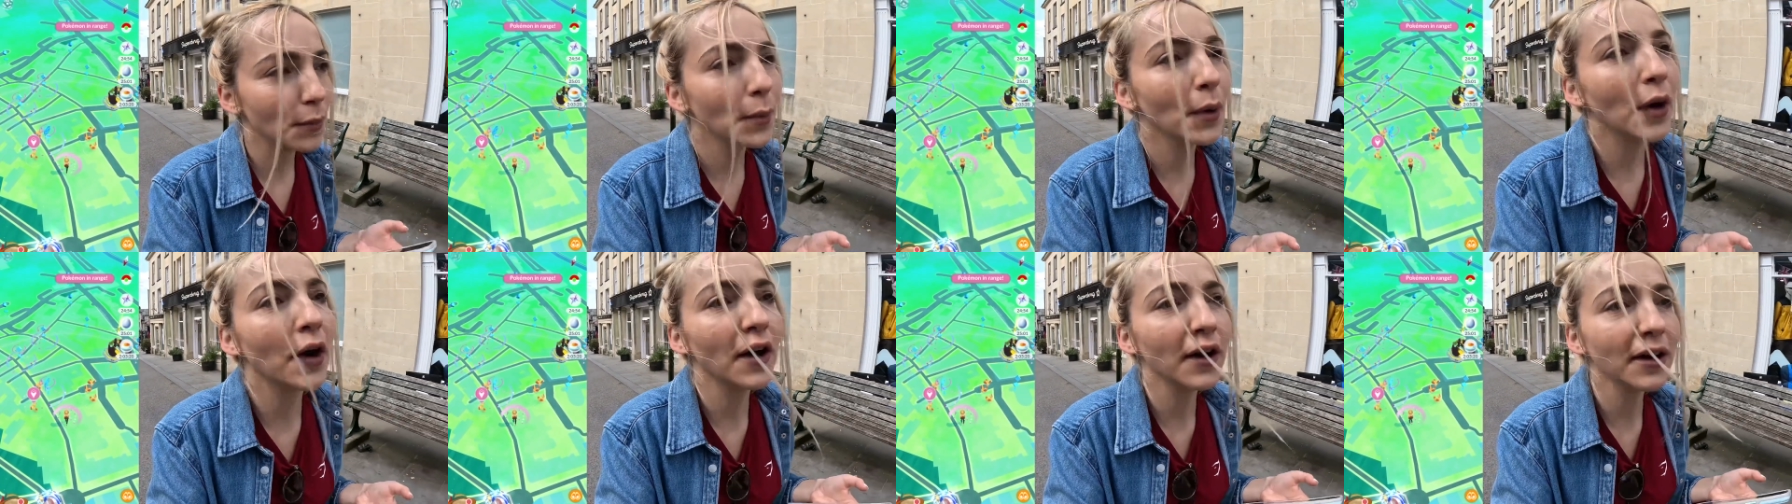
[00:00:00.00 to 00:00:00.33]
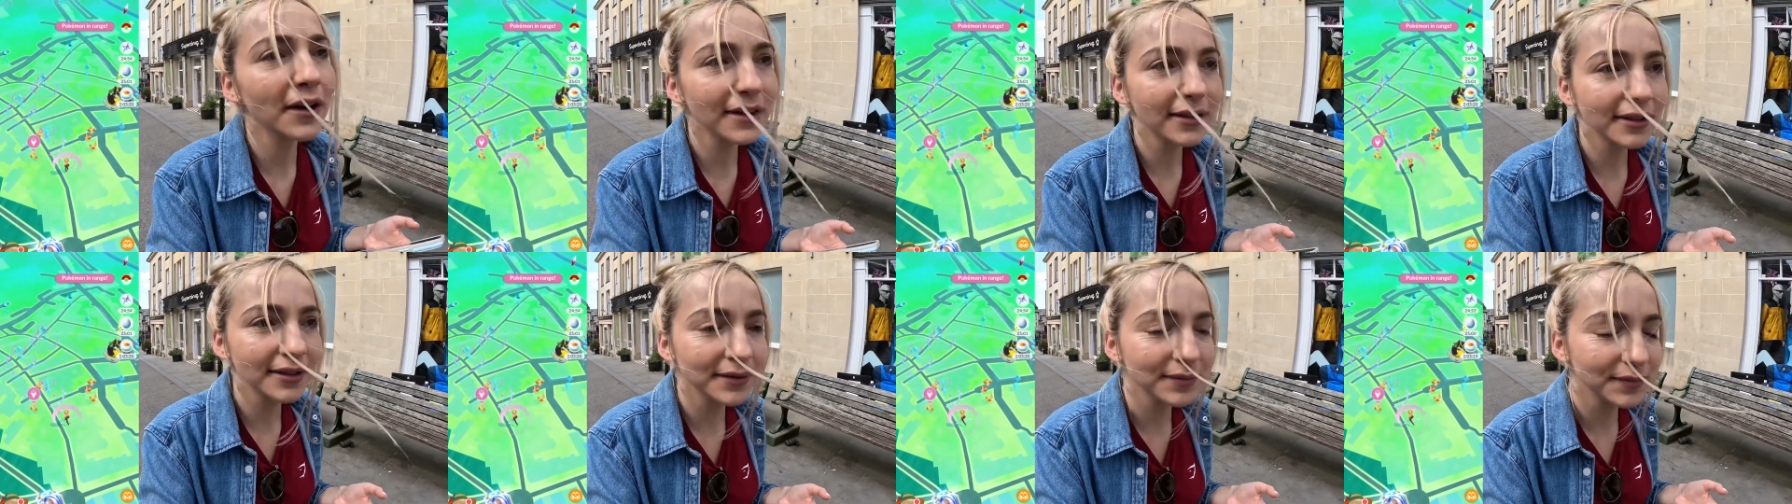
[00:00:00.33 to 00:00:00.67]

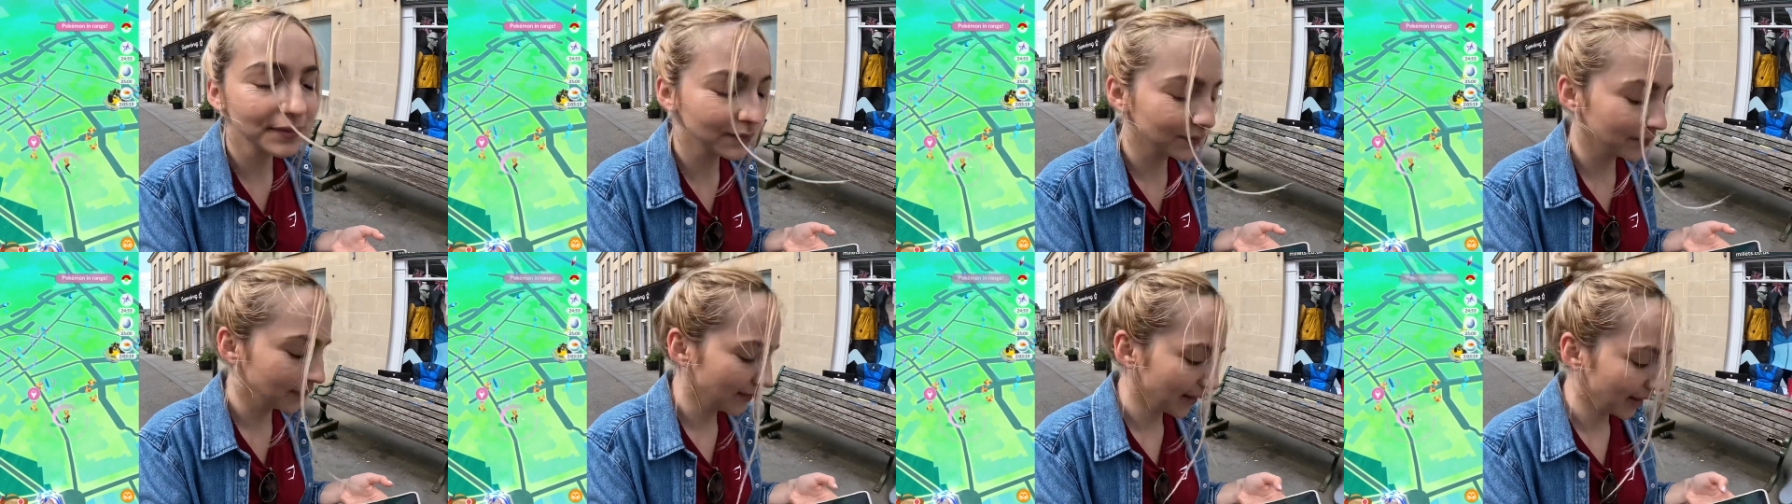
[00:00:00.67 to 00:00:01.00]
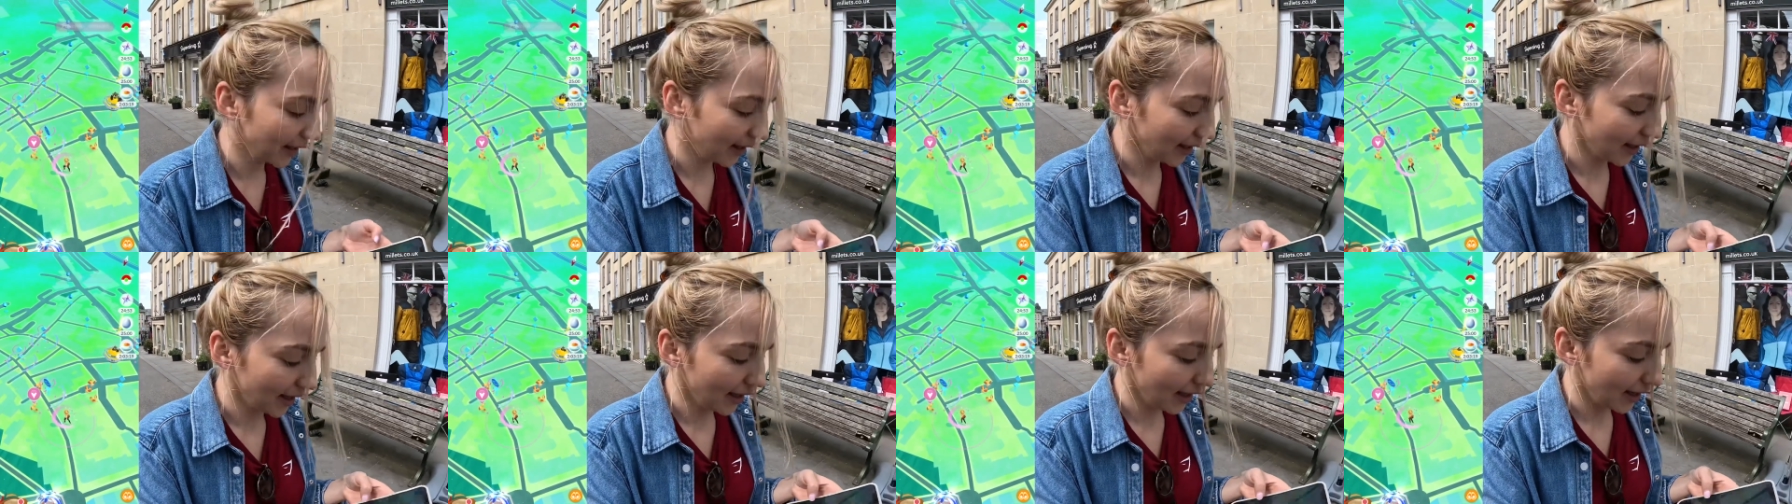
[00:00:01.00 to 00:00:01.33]
park
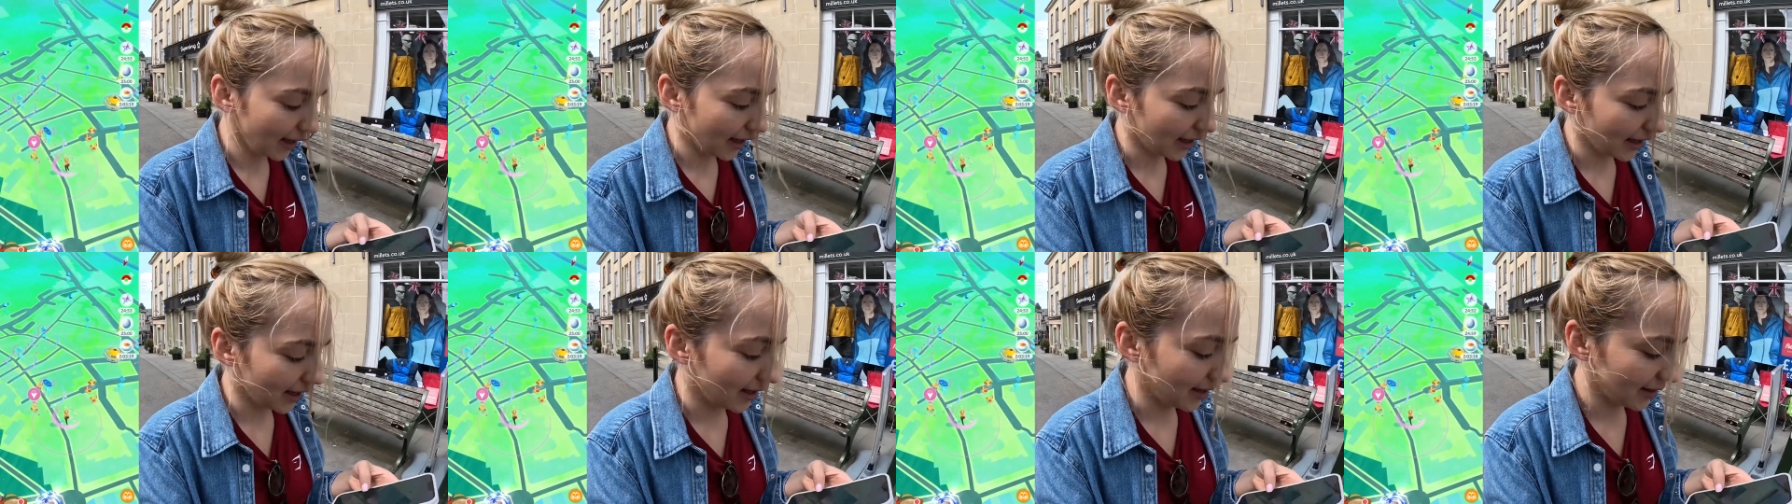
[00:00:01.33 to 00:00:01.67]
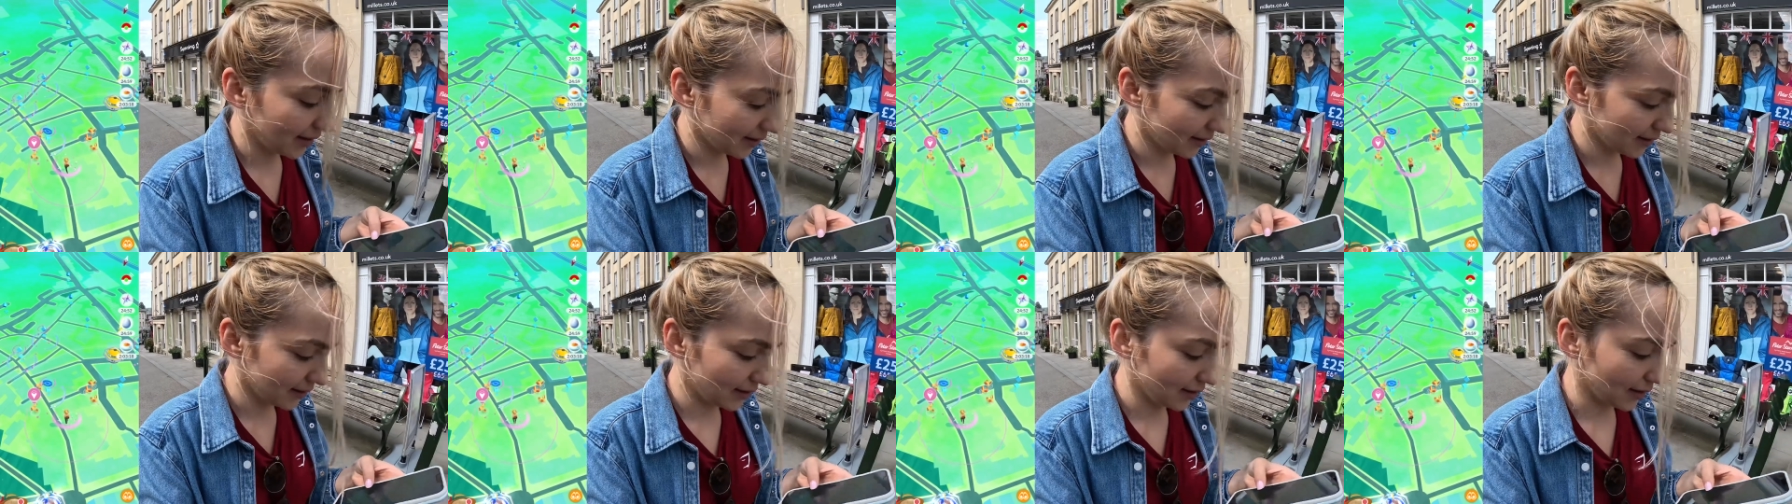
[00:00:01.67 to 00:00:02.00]

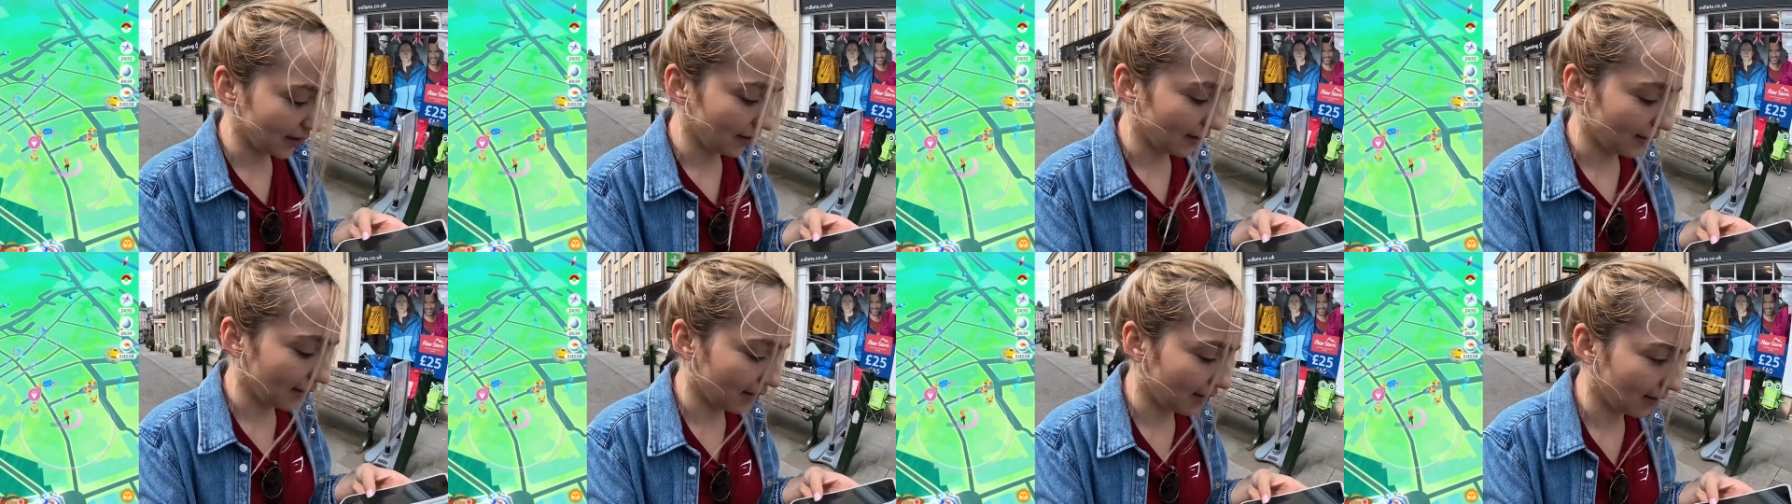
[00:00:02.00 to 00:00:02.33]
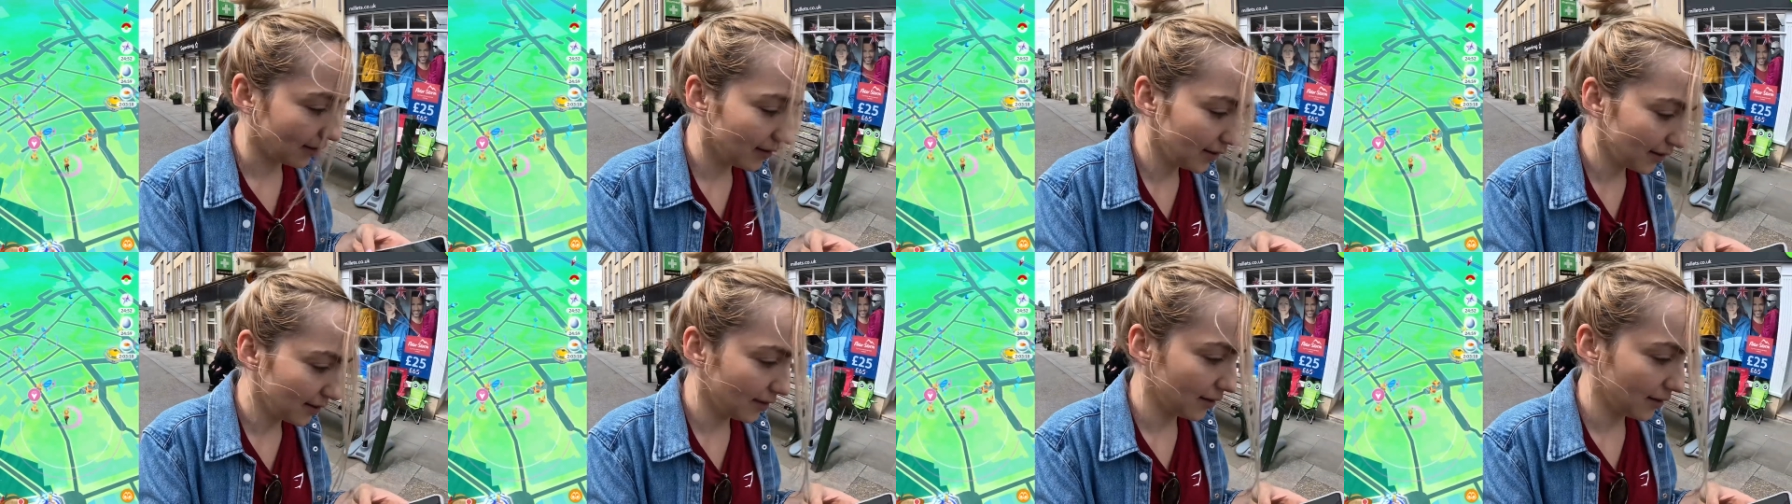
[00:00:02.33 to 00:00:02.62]
and uh,